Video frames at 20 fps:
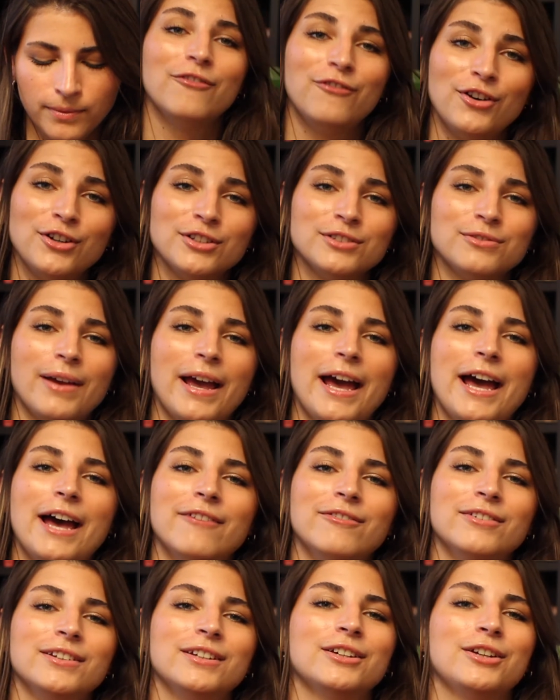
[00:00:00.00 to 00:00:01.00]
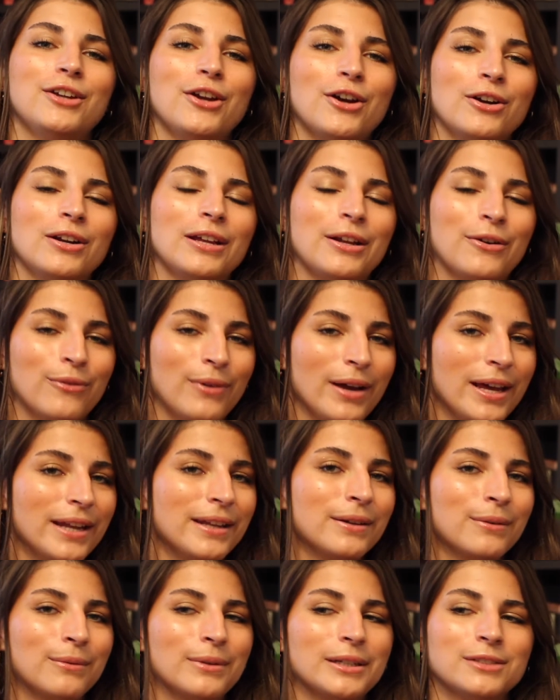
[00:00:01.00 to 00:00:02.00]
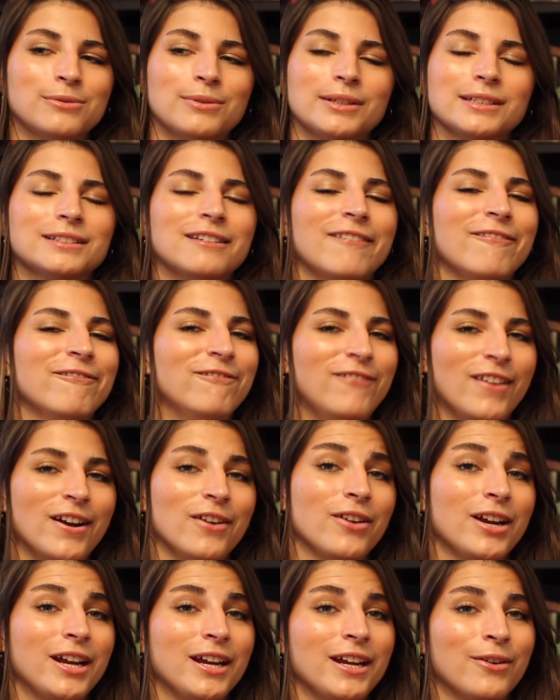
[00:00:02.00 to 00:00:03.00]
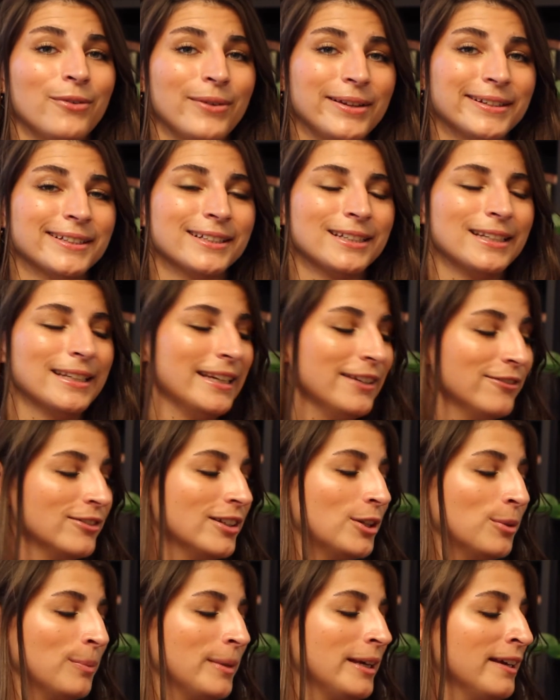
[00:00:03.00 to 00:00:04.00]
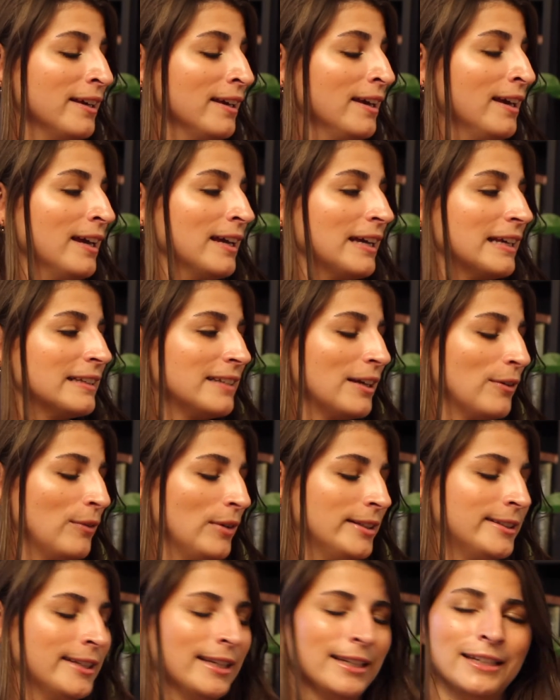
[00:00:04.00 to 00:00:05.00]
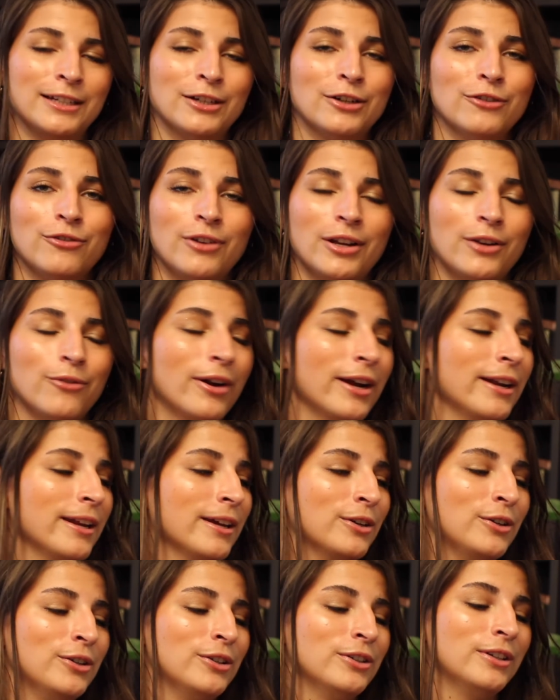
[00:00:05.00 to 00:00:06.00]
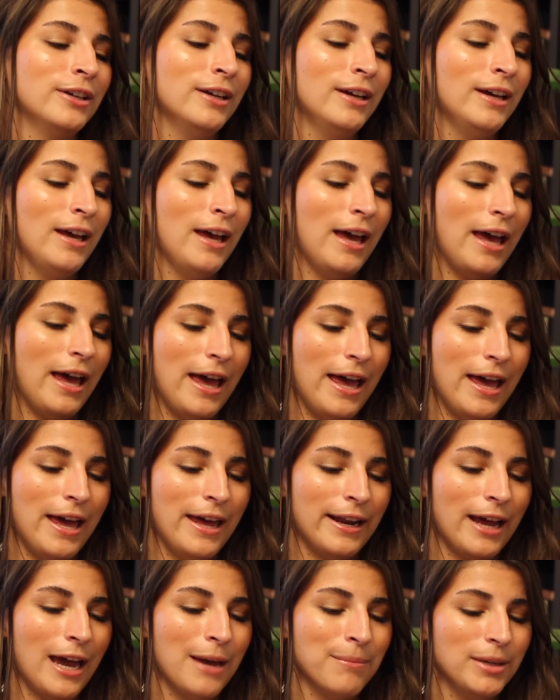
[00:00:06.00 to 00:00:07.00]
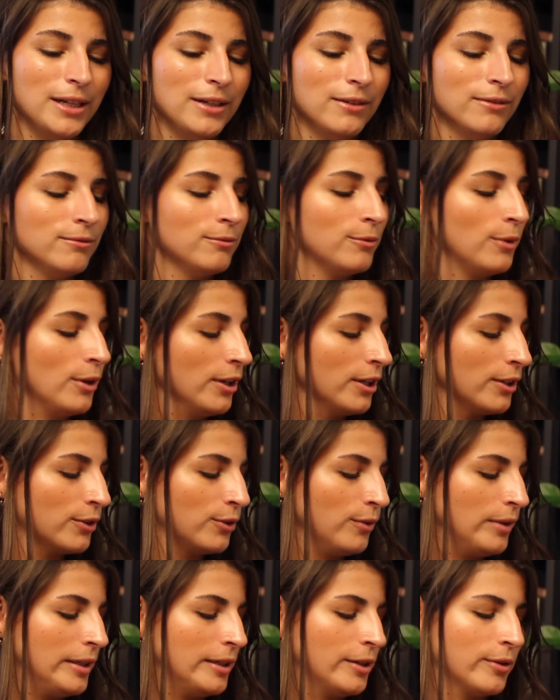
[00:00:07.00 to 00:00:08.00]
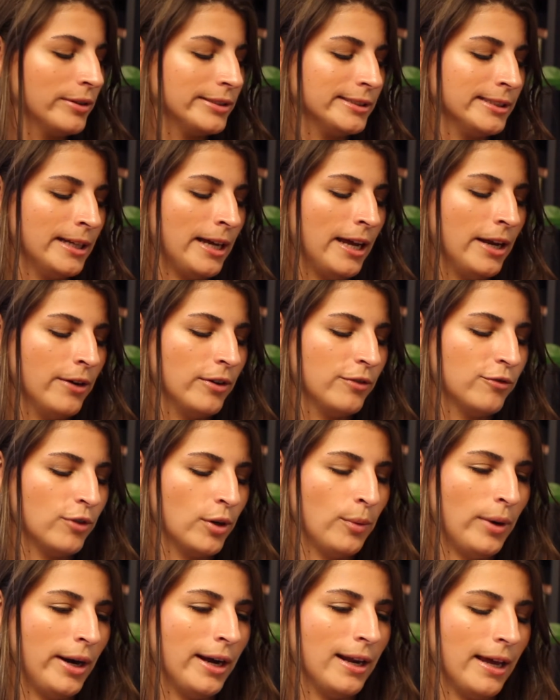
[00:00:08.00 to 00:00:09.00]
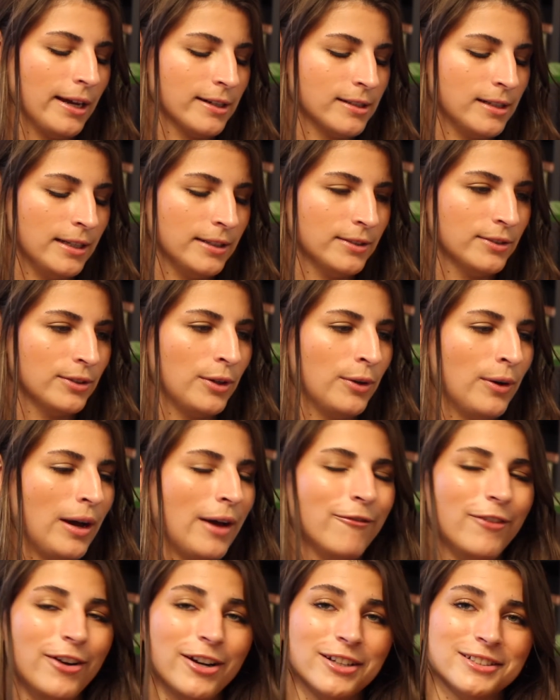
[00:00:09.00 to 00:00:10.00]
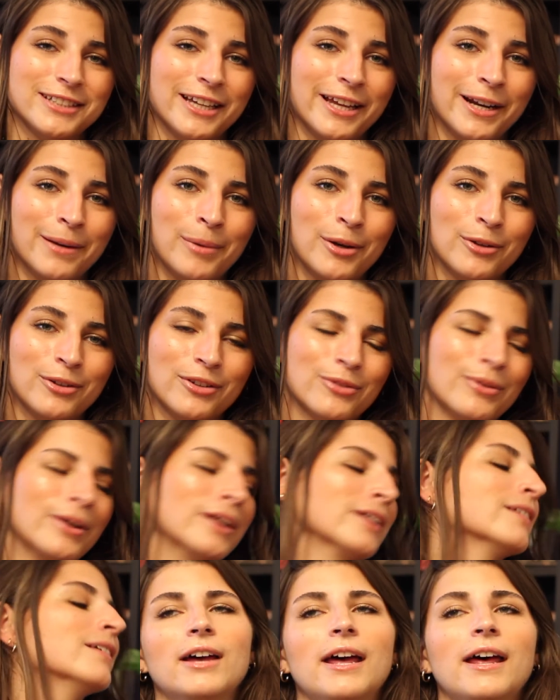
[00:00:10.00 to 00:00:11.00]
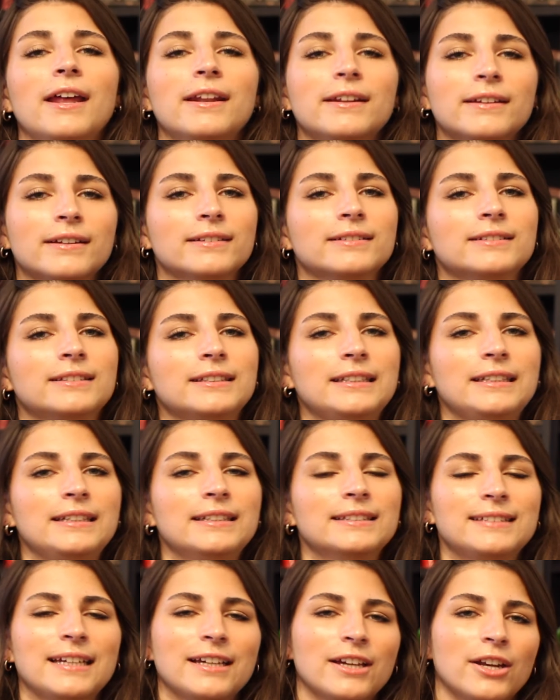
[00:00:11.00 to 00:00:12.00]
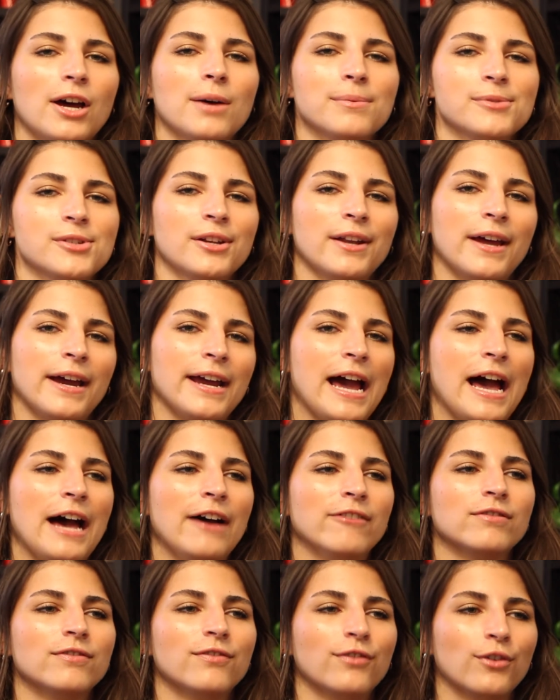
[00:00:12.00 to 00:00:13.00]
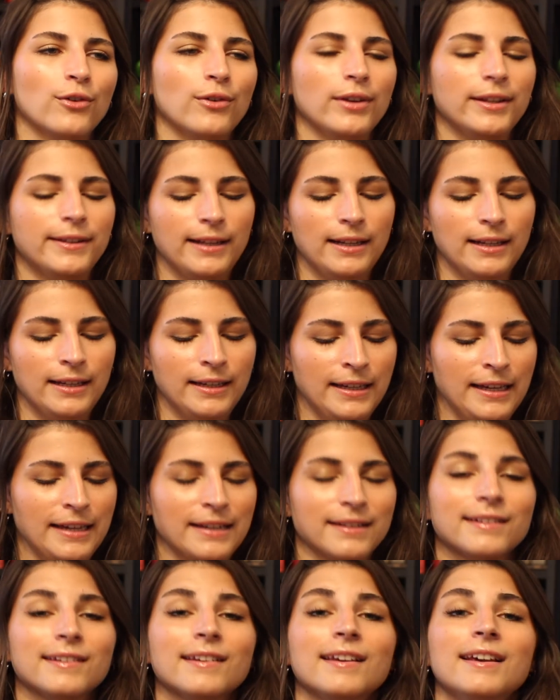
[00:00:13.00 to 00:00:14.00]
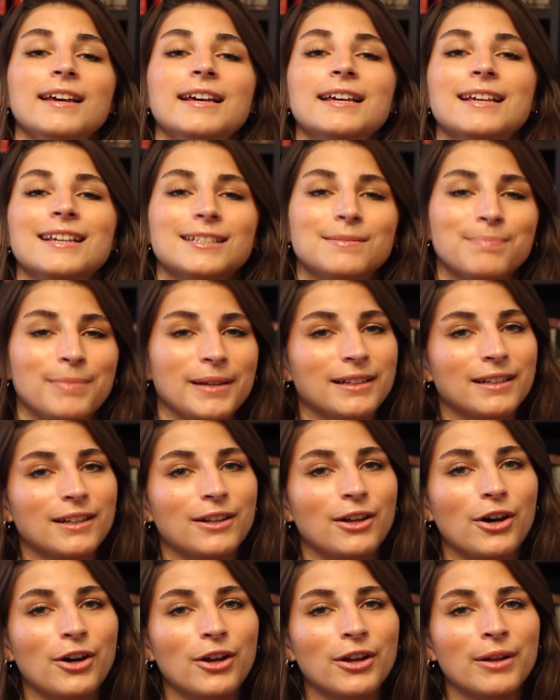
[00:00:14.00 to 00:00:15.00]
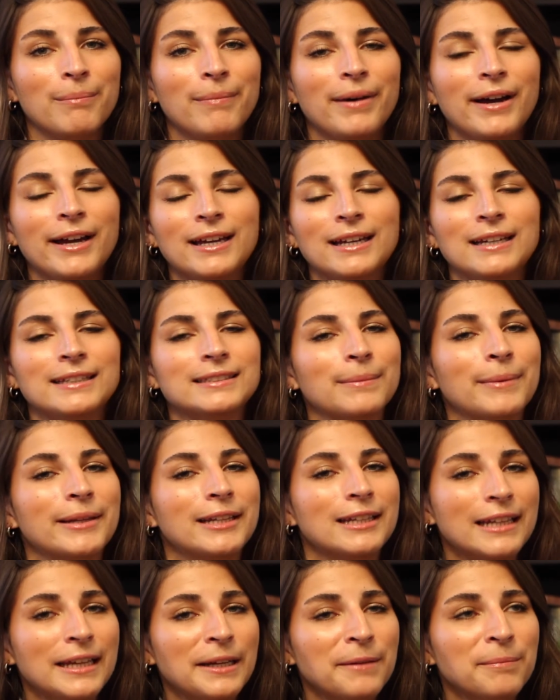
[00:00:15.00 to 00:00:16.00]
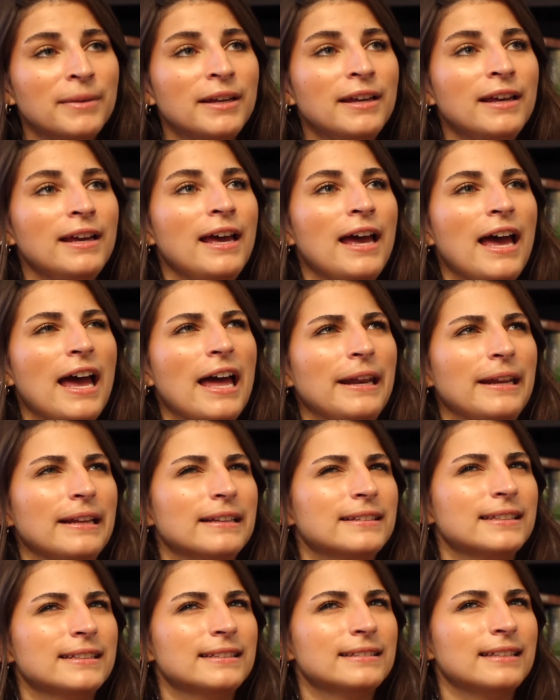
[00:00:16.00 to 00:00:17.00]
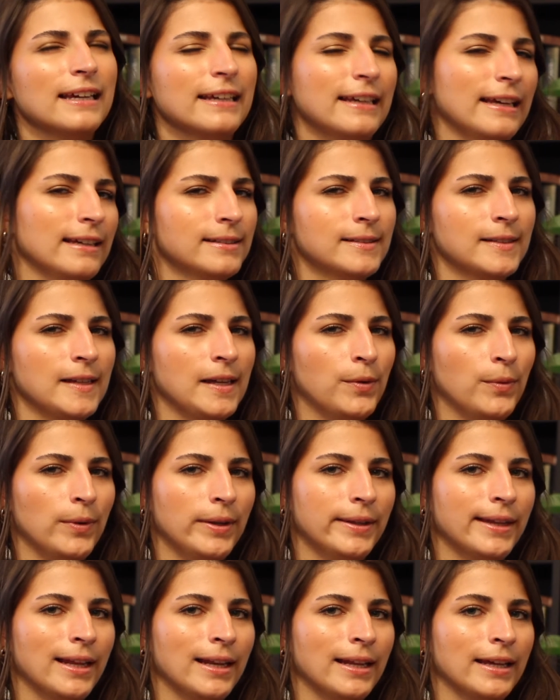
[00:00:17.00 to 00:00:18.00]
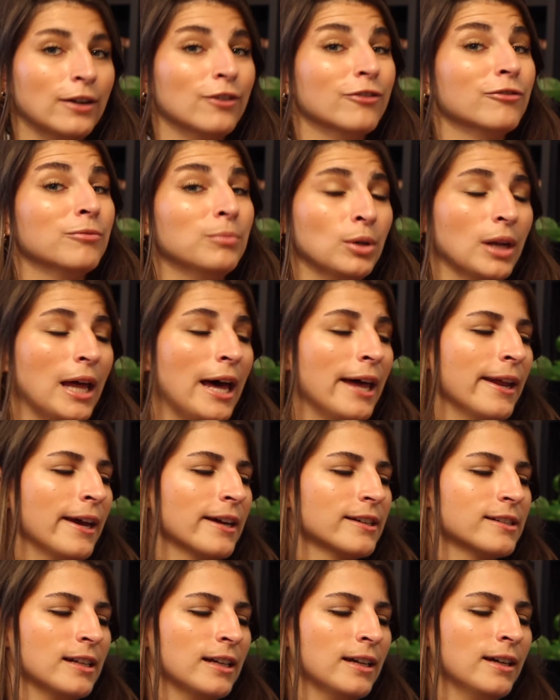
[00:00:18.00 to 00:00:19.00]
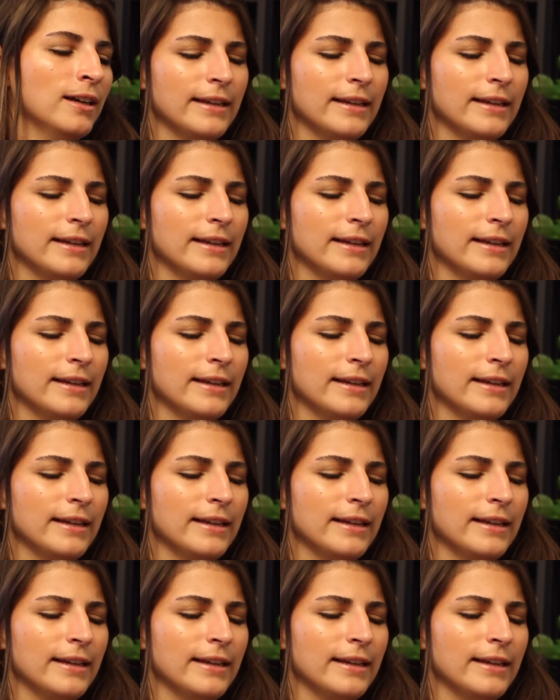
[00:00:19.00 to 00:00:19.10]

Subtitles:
First we have The Girl in Red, which was very recently gifted to me. It's a retelling of Red Riding Hood. And I've been wanting to read Christina Henry for a while, actually, so I'm very excited about this one. And the second option I have for retelling is Spin the Dawn by Elizabeth Lim. And this is, I guess, a retelling of Mulan, actually.